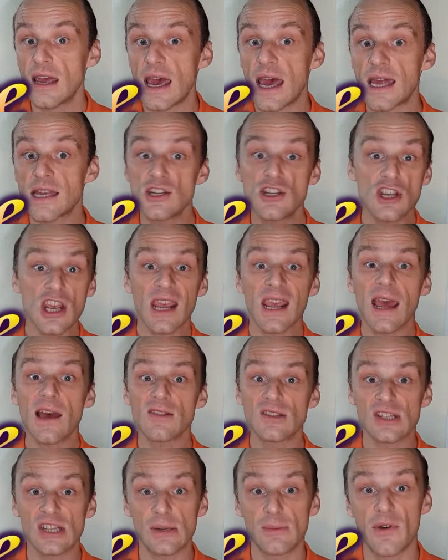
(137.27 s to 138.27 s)
and check
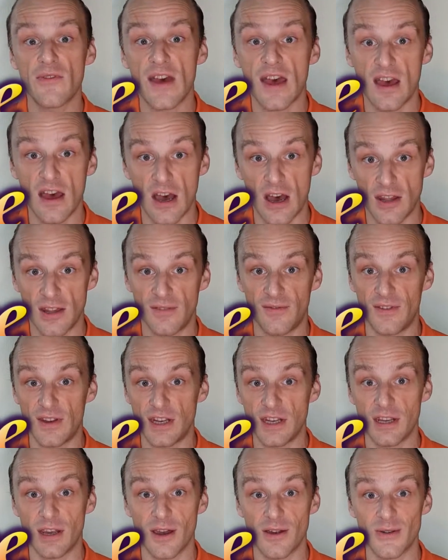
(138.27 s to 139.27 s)
out some of our other
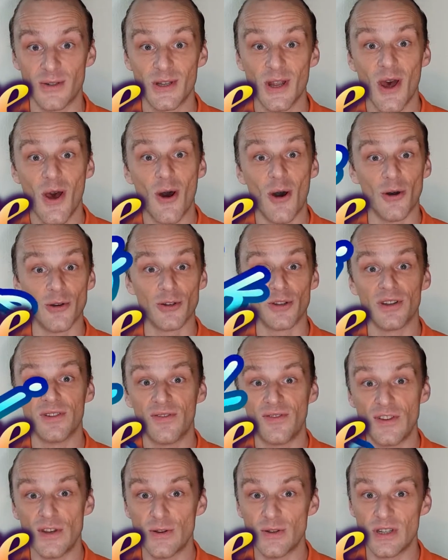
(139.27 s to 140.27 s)
videos on
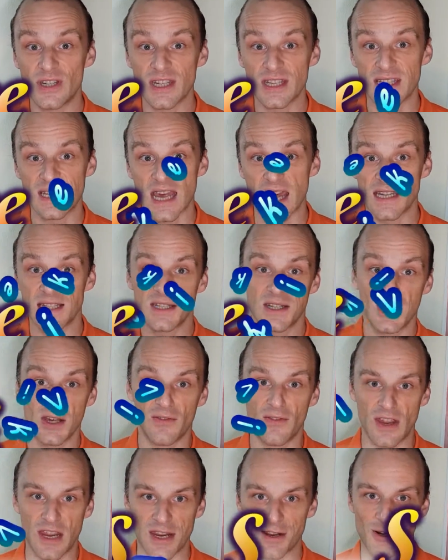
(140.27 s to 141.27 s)
confusing sets
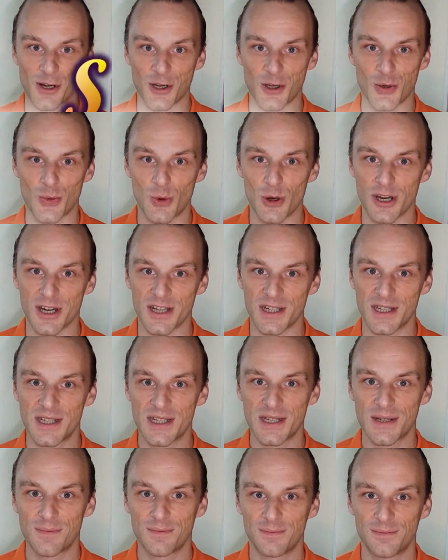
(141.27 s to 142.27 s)
of English
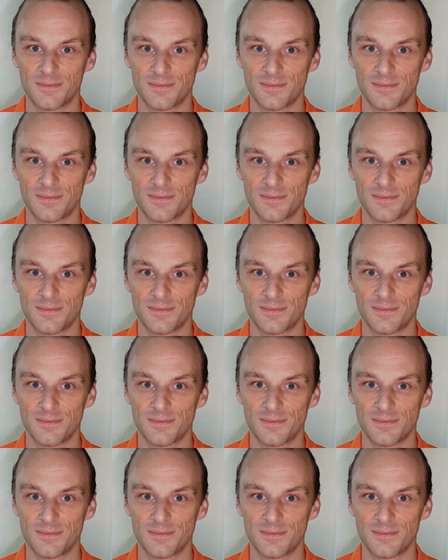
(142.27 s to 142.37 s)
words.